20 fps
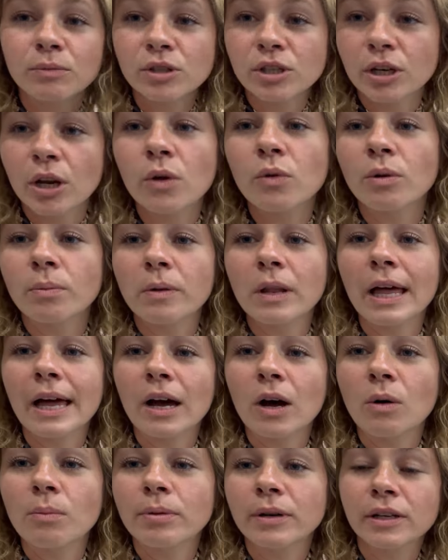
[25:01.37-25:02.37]
snow to
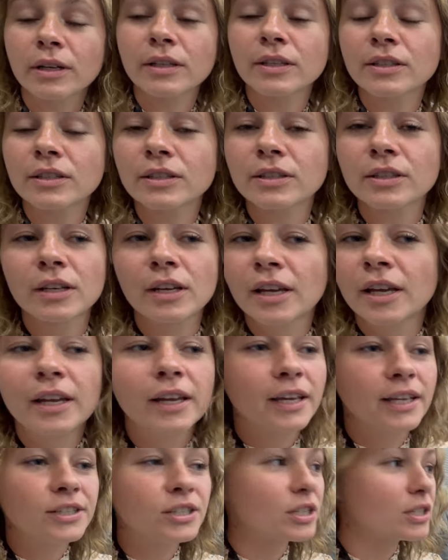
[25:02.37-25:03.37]
plow because
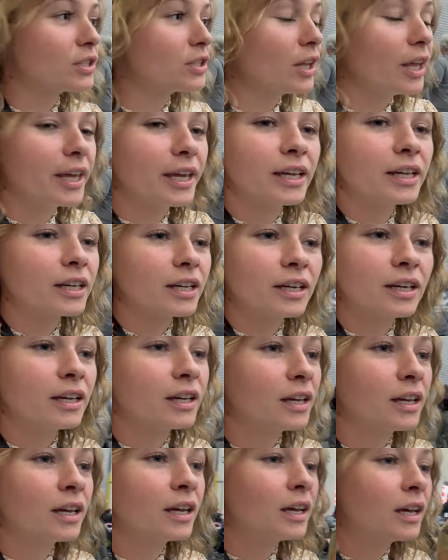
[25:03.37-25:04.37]
it's just like,
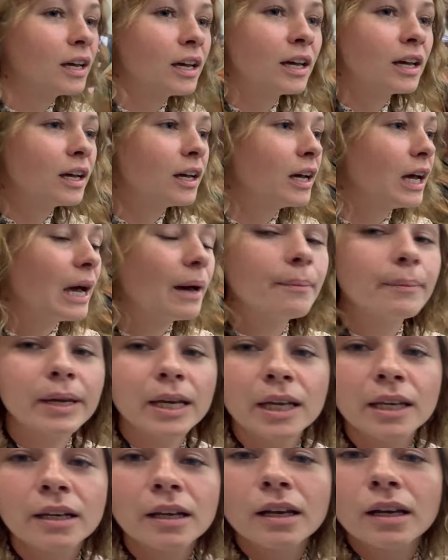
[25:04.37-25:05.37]
I
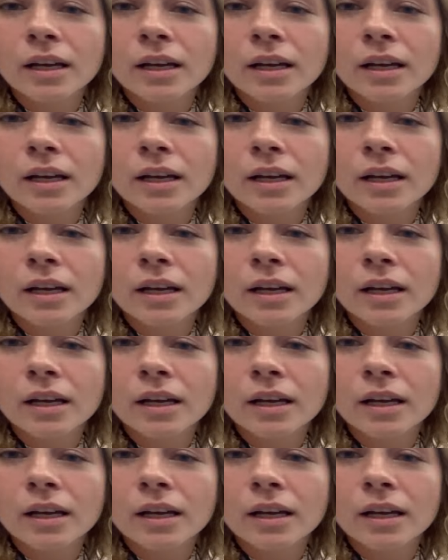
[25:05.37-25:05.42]
mean,